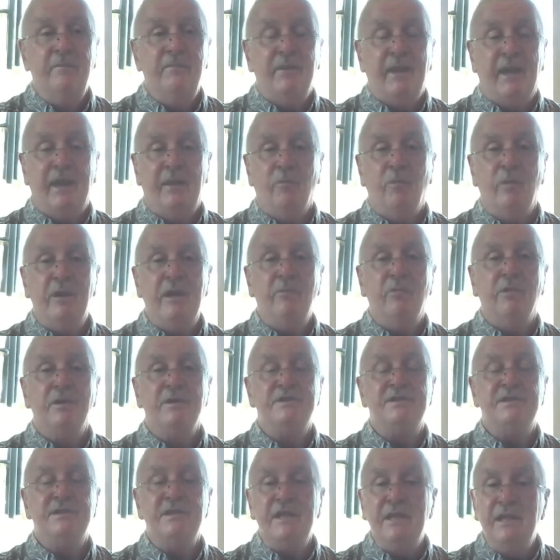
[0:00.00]
and we will
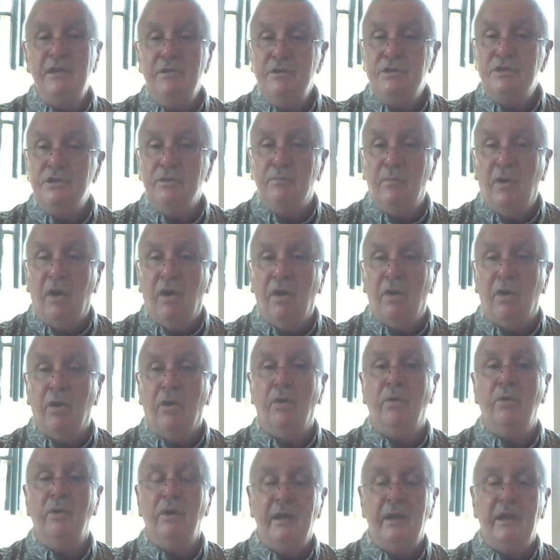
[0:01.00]
see you
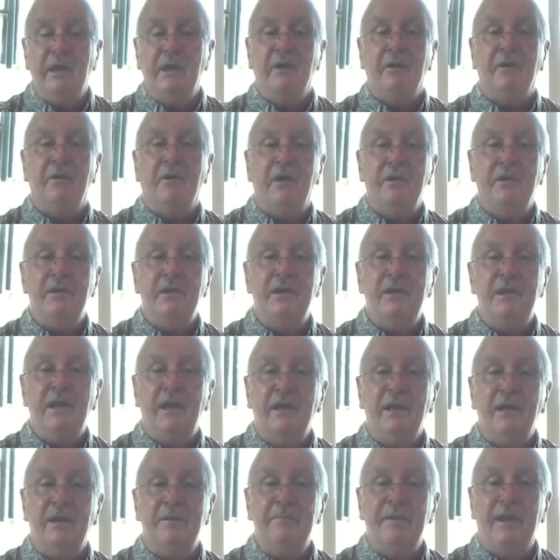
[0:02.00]
tomorrow here on the
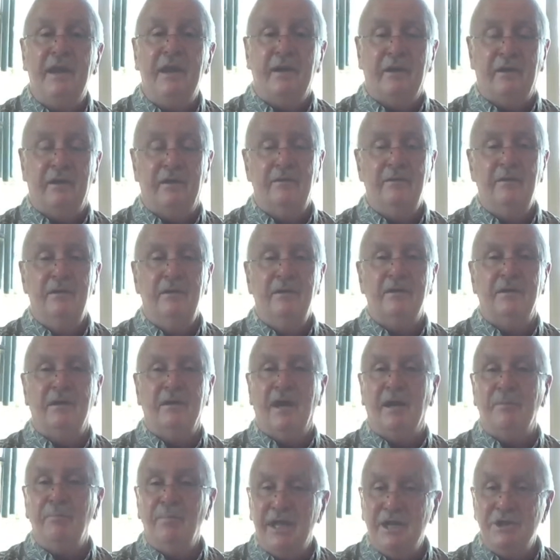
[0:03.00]
Daily Manna.
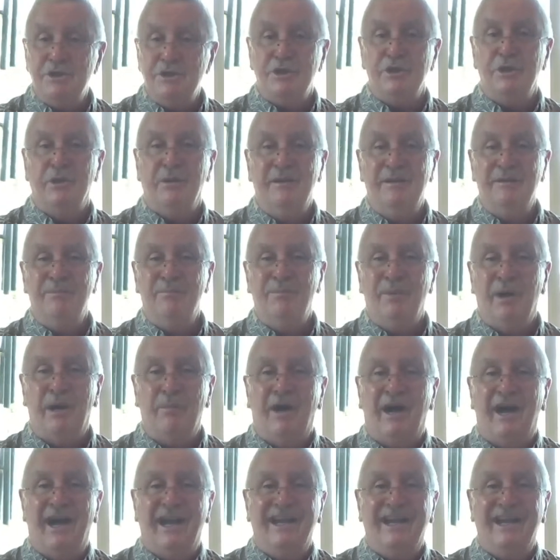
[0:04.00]
God bless you. Bye